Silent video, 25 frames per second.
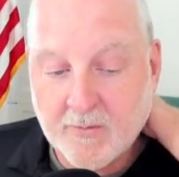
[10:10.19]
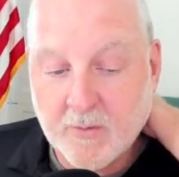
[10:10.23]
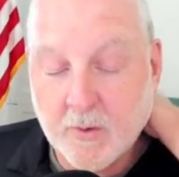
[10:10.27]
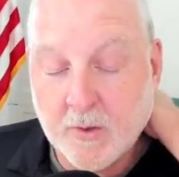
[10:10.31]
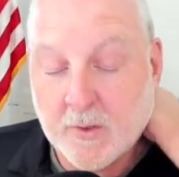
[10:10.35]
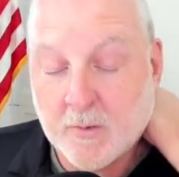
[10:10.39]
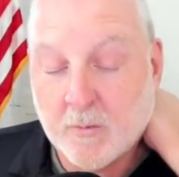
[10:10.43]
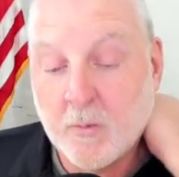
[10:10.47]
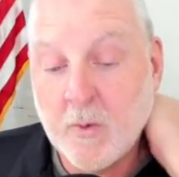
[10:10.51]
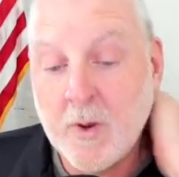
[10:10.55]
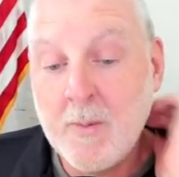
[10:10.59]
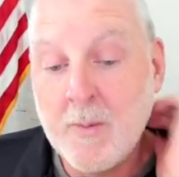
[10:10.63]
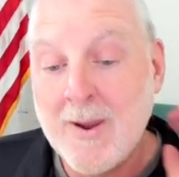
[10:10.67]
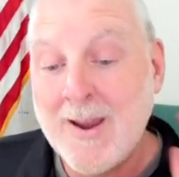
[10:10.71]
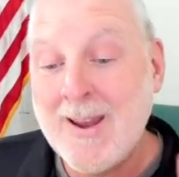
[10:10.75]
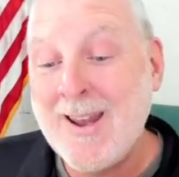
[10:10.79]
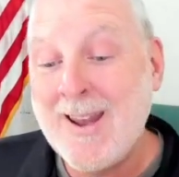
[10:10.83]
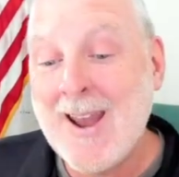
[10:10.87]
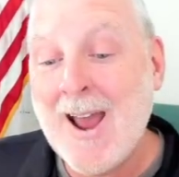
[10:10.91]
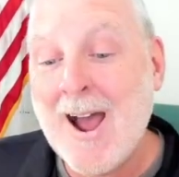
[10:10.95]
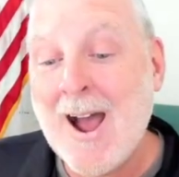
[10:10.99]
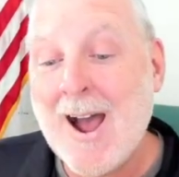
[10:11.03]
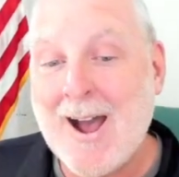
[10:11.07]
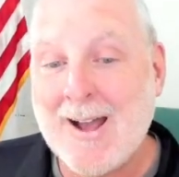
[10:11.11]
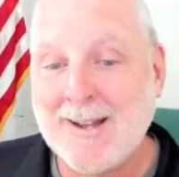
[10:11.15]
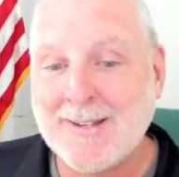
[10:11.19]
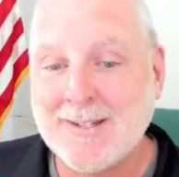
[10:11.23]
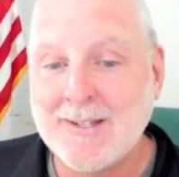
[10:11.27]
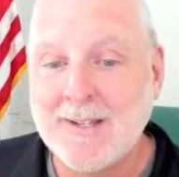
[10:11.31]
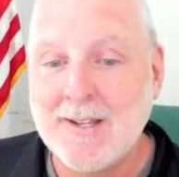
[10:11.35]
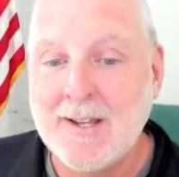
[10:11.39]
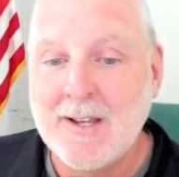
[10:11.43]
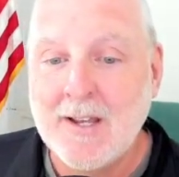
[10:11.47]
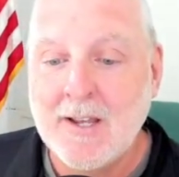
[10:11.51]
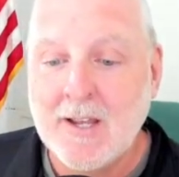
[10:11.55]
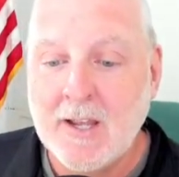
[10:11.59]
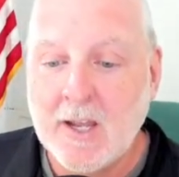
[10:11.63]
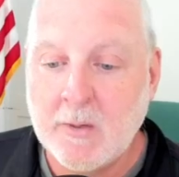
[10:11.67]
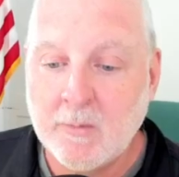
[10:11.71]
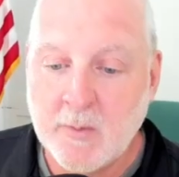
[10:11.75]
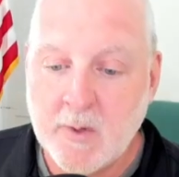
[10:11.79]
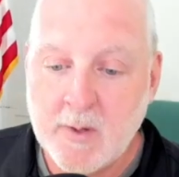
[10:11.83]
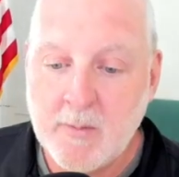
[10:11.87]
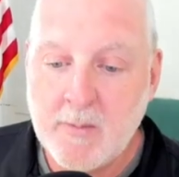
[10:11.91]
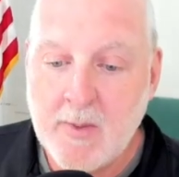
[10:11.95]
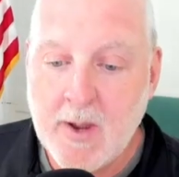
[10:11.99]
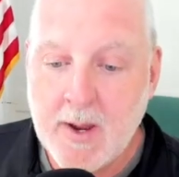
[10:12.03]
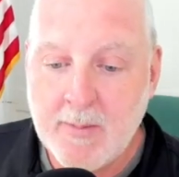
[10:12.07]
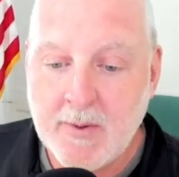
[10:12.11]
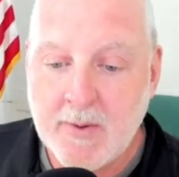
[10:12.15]
we may not. And we
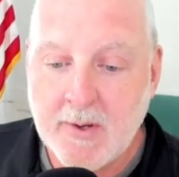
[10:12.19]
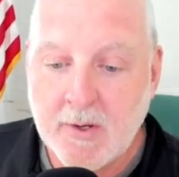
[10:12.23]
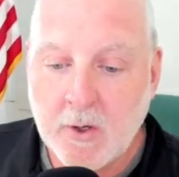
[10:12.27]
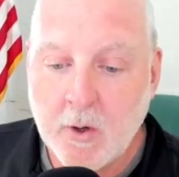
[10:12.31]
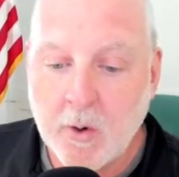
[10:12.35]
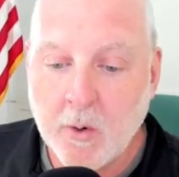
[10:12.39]
may be going